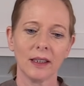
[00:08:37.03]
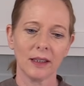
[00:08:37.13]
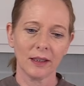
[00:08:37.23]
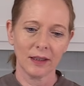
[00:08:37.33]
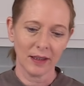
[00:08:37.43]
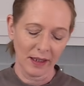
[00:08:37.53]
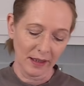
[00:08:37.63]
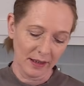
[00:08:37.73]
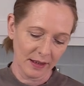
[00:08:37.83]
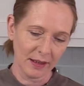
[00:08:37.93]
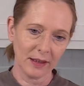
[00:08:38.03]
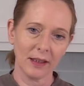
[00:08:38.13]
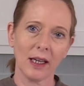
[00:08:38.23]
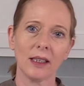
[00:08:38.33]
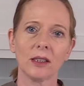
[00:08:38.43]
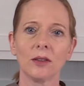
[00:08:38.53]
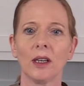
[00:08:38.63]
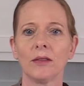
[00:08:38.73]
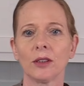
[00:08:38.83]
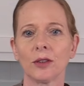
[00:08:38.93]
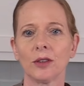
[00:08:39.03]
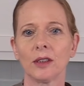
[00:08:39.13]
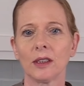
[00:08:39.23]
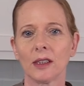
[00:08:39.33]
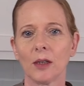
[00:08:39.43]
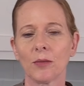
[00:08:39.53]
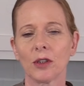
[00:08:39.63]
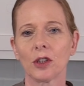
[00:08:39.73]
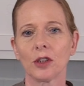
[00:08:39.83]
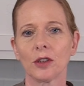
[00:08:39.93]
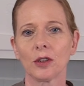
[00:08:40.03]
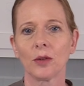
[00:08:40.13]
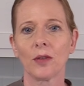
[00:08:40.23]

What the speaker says: that it has to have a certain temperature so